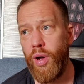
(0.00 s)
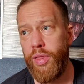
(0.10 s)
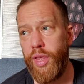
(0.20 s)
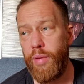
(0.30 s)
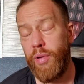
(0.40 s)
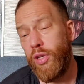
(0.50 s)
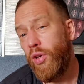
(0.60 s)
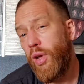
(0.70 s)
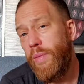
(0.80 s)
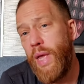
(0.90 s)
I think, but
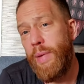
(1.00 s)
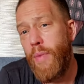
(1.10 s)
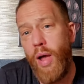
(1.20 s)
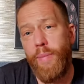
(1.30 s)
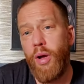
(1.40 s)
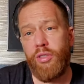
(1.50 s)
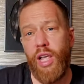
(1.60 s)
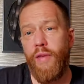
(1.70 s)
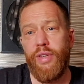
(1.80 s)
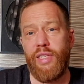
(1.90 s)
you know, he he might box
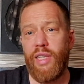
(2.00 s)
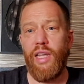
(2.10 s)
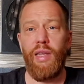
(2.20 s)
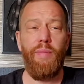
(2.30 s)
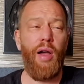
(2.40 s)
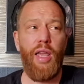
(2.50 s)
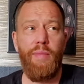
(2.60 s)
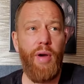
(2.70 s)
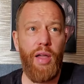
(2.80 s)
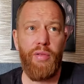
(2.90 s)
out of his skin. He might he
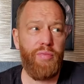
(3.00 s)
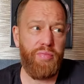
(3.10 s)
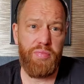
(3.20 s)
might